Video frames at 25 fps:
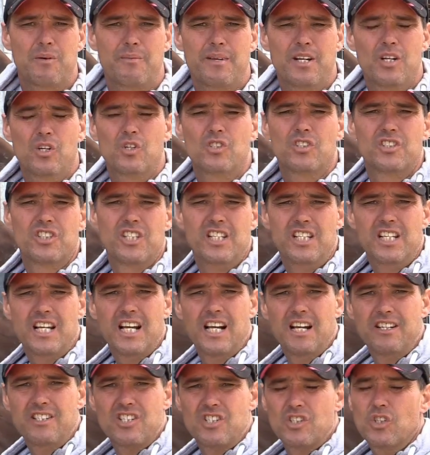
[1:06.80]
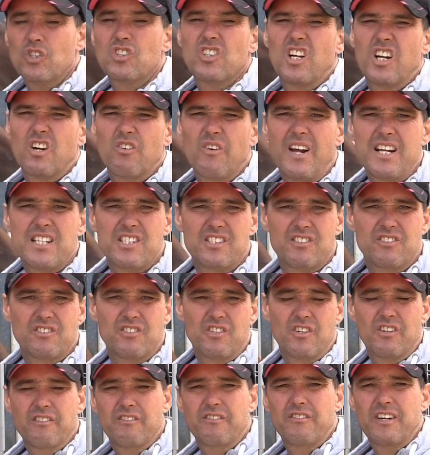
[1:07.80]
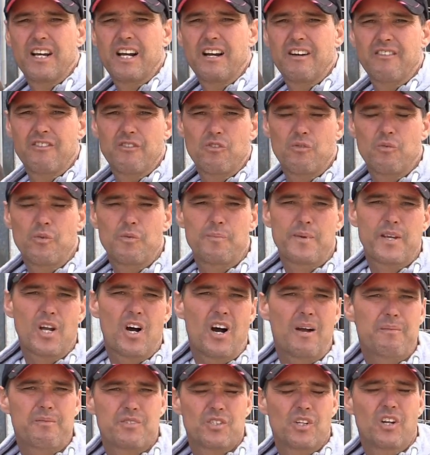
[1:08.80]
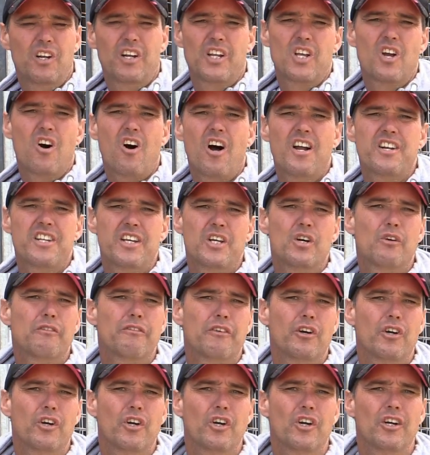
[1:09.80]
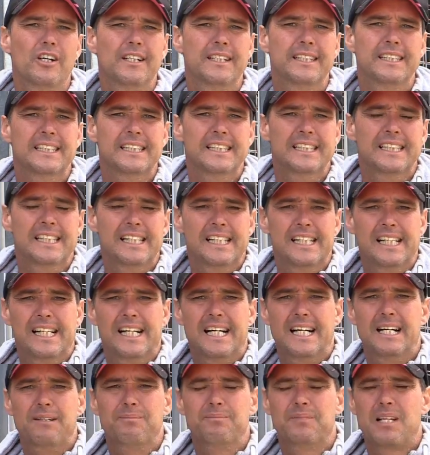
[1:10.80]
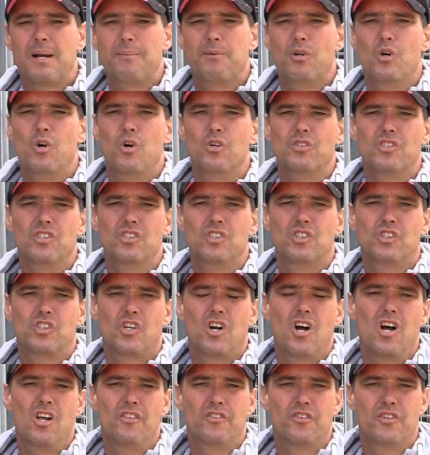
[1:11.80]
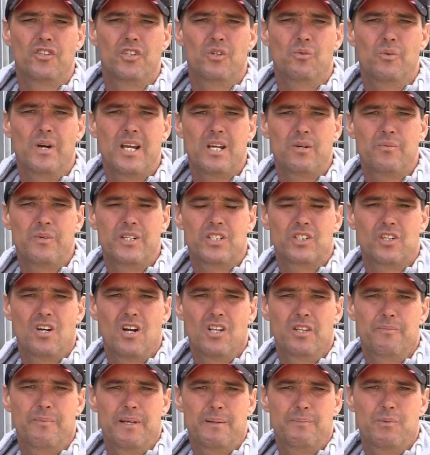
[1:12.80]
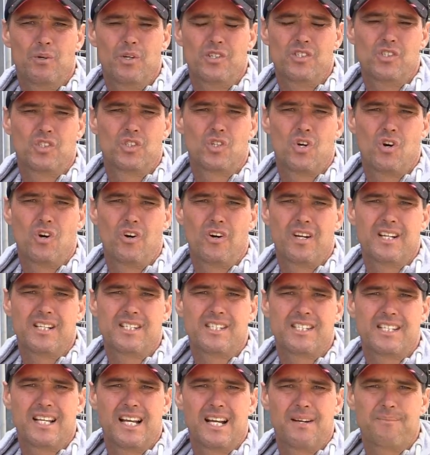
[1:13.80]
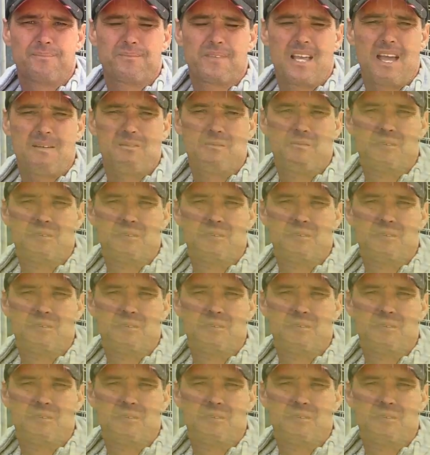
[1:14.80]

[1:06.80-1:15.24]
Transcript: probably looks like a race sort of would be absolutely ideal for her. Couple of horses trialled through the week. We trialled the big boy Sertorius, gave